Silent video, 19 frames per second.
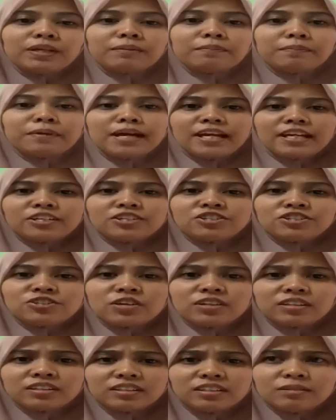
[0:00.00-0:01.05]
back its
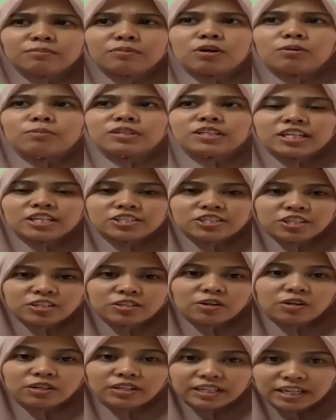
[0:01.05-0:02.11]
short-term
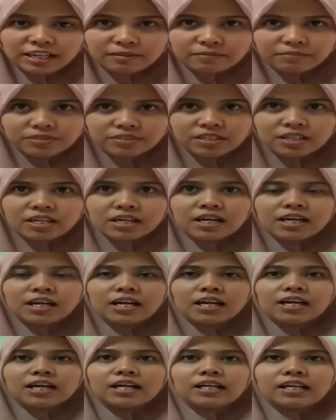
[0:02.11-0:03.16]
obligation or debts.
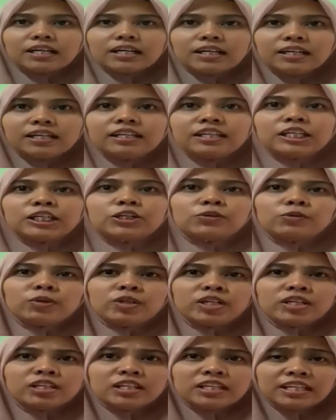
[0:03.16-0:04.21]
In
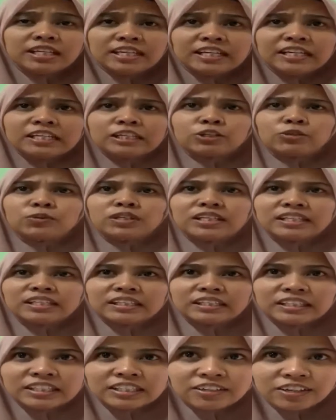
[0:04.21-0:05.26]

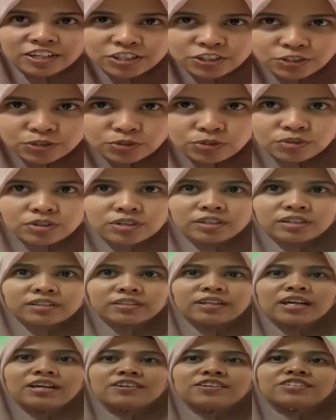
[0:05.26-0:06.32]
liquidity ratio,
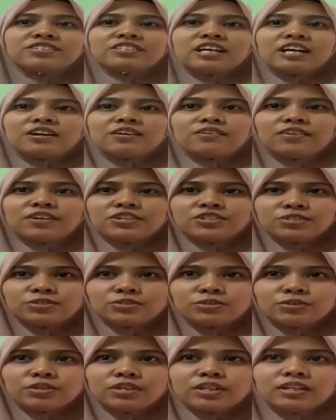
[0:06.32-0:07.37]
there is current
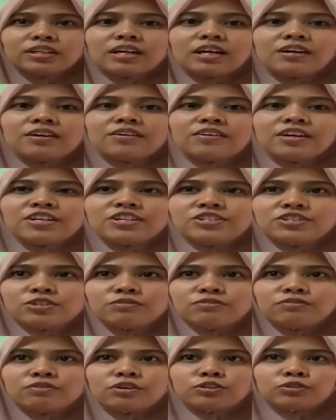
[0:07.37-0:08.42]
ratio. Current
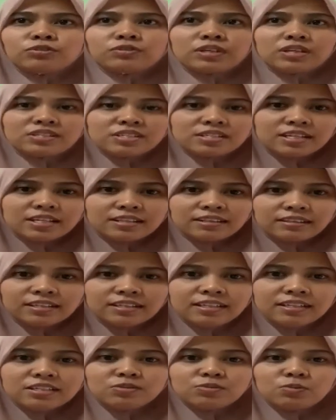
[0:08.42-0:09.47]
ratio for
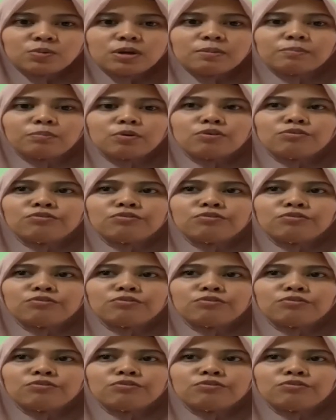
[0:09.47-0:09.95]
2018 is 1.4